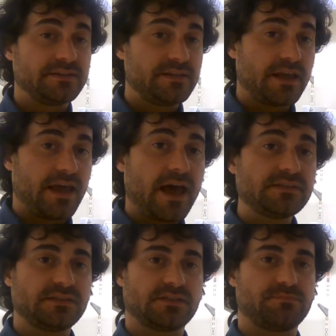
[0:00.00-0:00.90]
the
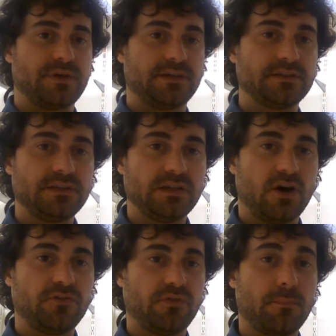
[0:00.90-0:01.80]
assessment
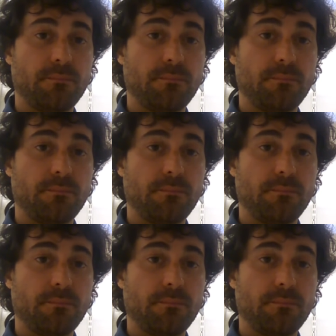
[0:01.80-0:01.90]
of